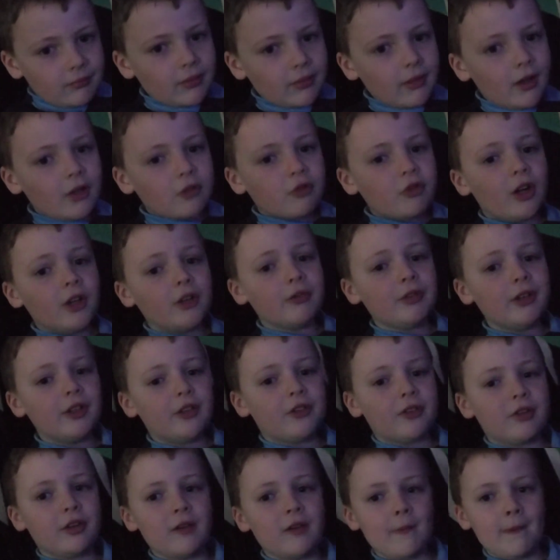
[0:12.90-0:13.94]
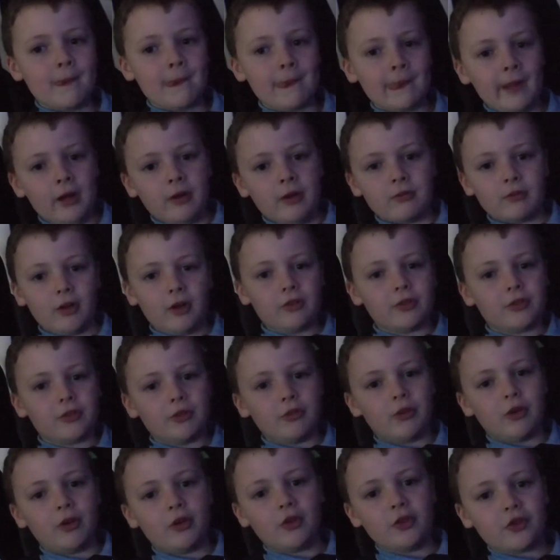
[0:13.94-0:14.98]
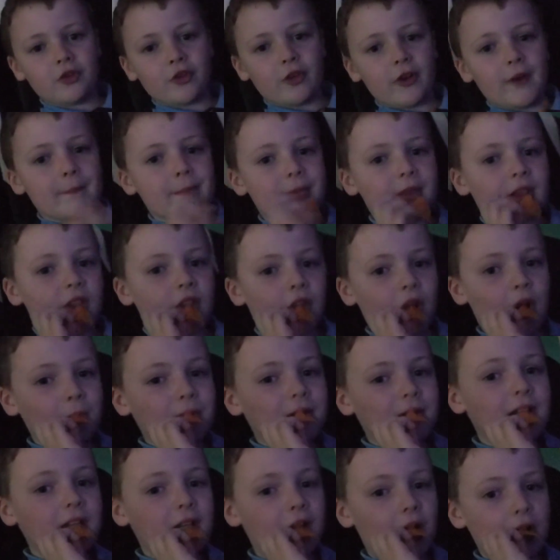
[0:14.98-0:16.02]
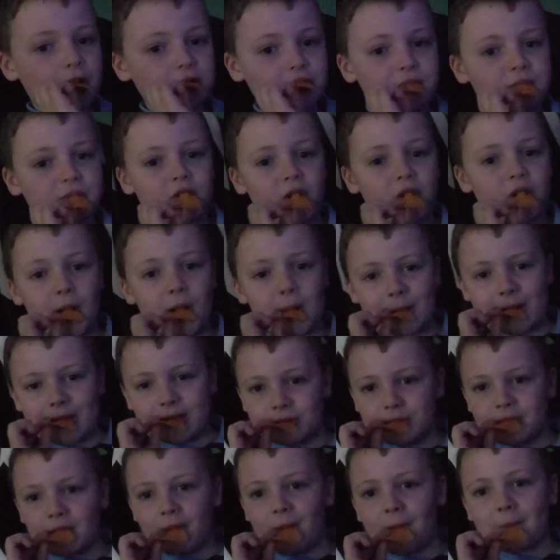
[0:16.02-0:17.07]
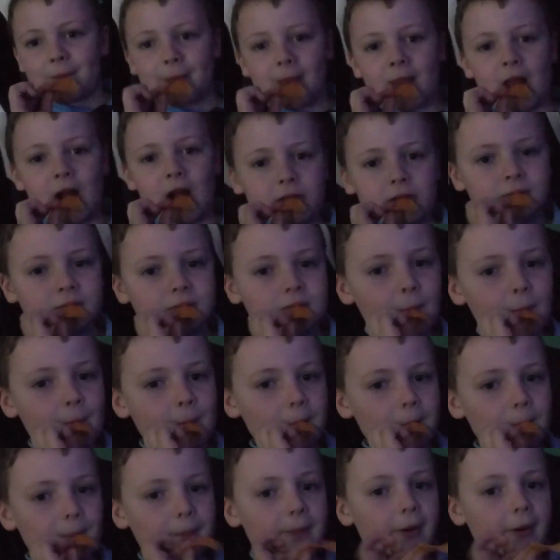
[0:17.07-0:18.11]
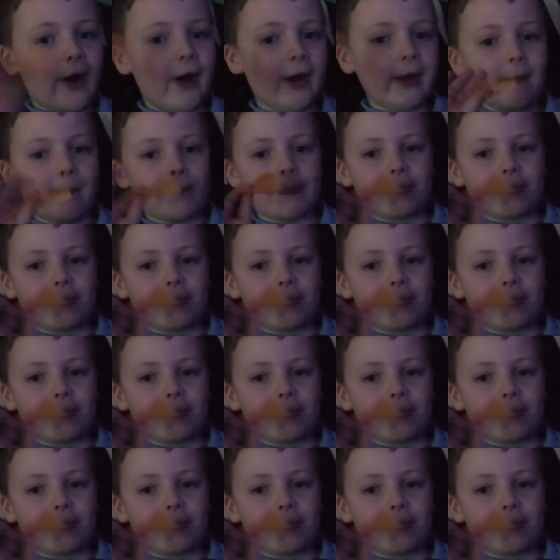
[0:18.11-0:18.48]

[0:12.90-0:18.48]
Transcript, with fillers: I'm trying to reach row to 100, so please go subscribe. Bye.